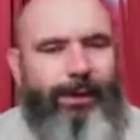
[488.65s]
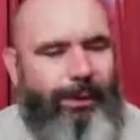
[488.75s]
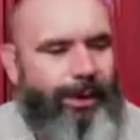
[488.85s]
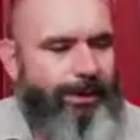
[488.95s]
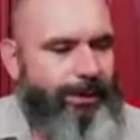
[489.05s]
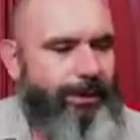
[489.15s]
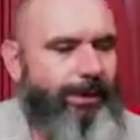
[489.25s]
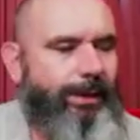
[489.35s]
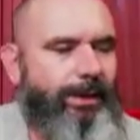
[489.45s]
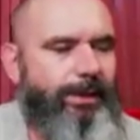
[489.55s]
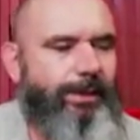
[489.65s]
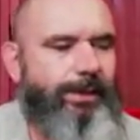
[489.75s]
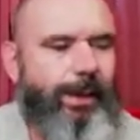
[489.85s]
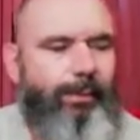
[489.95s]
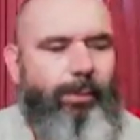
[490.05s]
as these
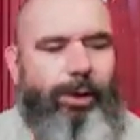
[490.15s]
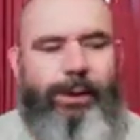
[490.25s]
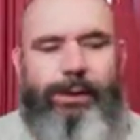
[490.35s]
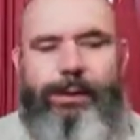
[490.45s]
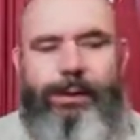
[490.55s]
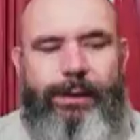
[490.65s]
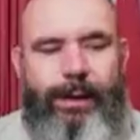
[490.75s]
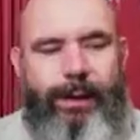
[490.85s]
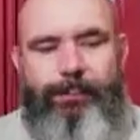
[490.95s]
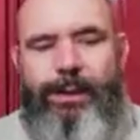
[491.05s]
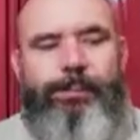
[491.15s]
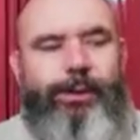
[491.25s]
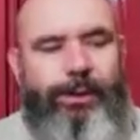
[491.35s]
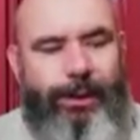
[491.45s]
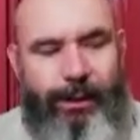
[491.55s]
modern people
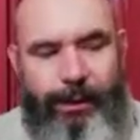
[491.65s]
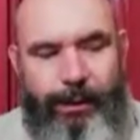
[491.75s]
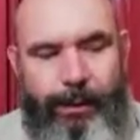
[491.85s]
think,